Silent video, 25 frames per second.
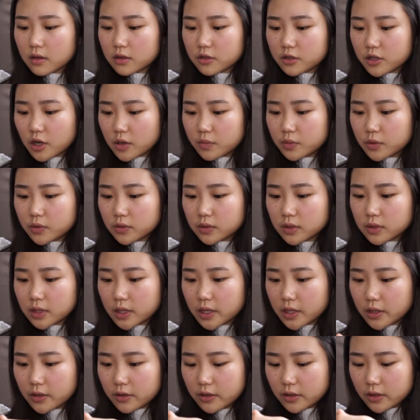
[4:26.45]
double
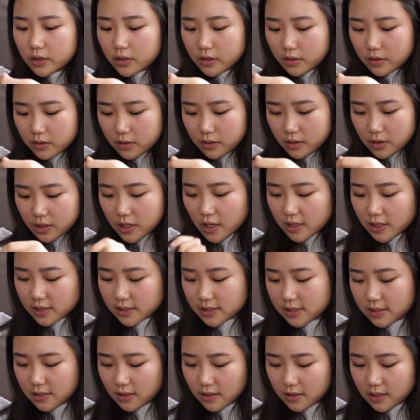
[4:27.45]
layered
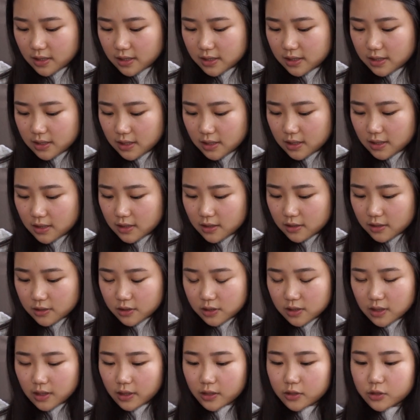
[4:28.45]
yes this
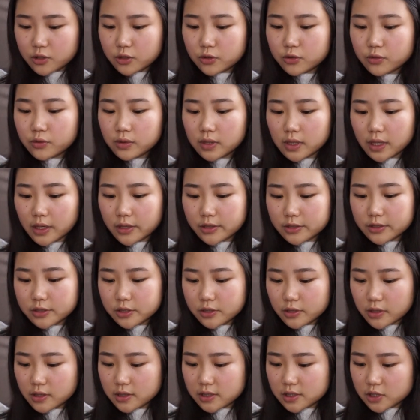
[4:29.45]
there's like two layers
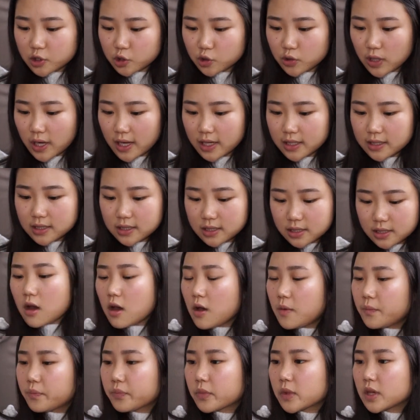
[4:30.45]
to this dress
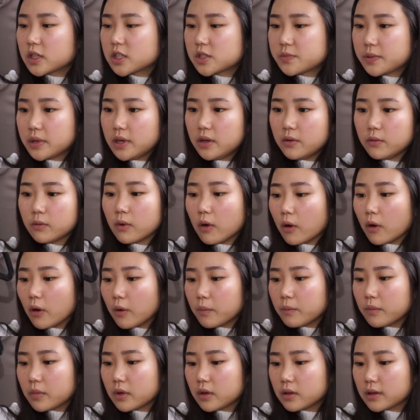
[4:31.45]
um it's pretty
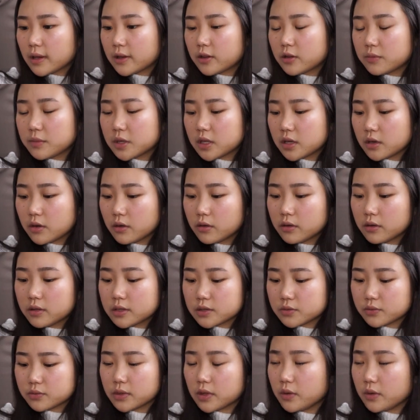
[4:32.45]
warm like the material
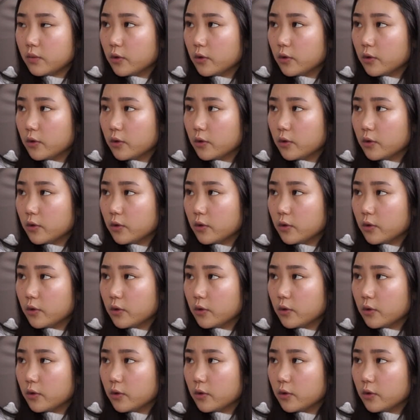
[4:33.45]
is really